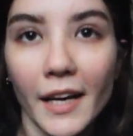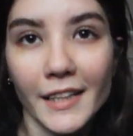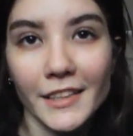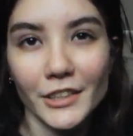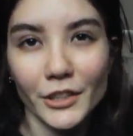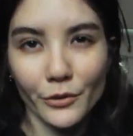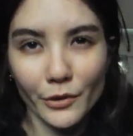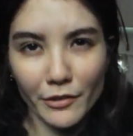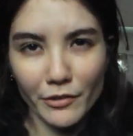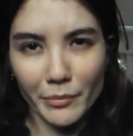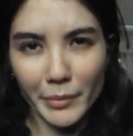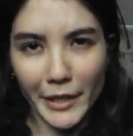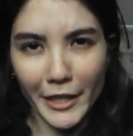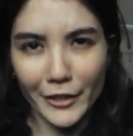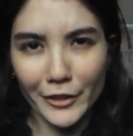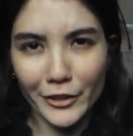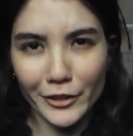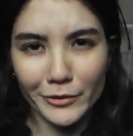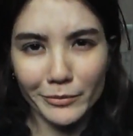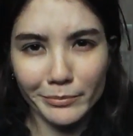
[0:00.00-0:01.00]
I don't have a
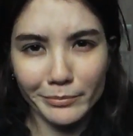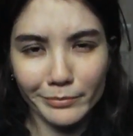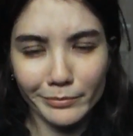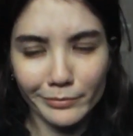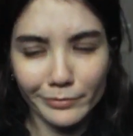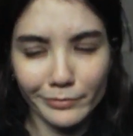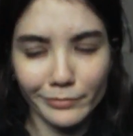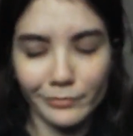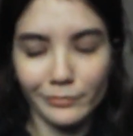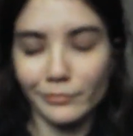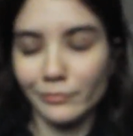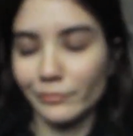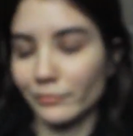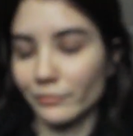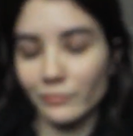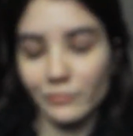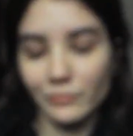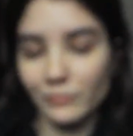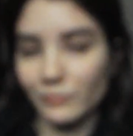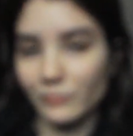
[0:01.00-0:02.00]
pattern.
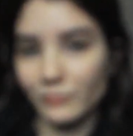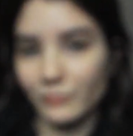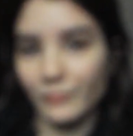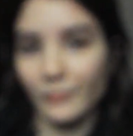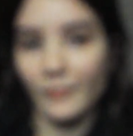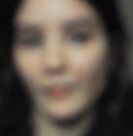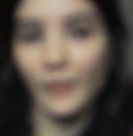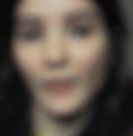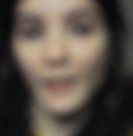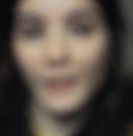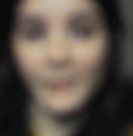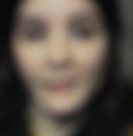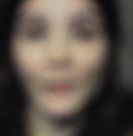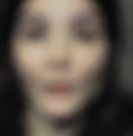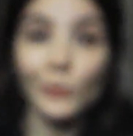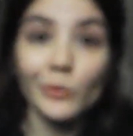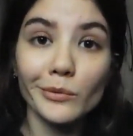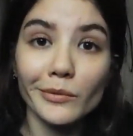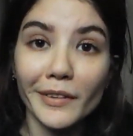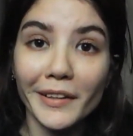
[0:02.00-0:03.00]
I
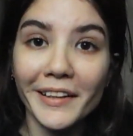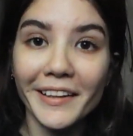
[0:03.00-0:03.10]
don't.